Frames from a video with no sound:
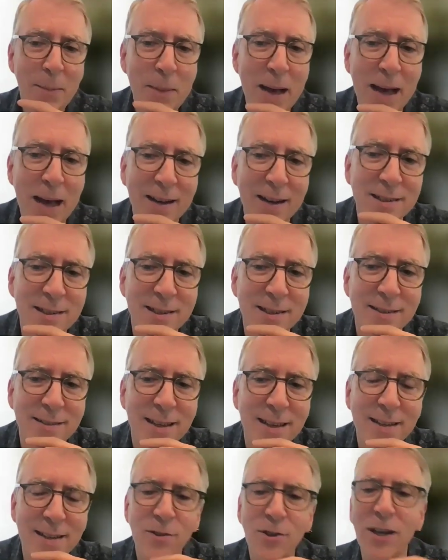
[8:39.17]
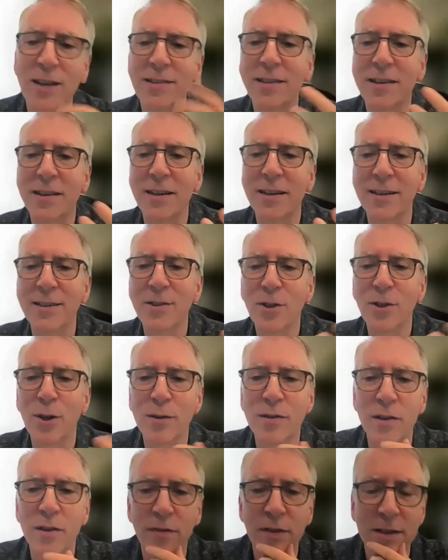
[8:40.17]
Madison and Jessica and
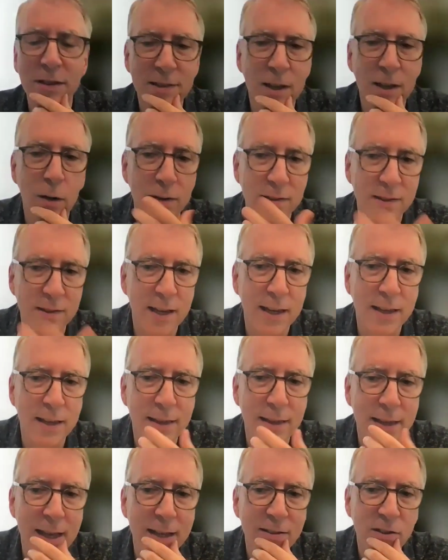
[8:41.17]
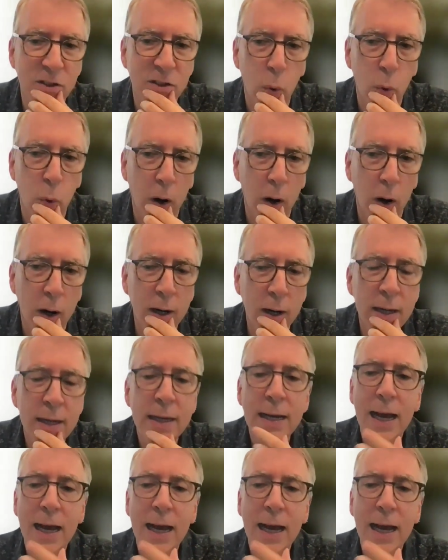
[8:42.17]
Joseph, et cetera, saying, yes, you are,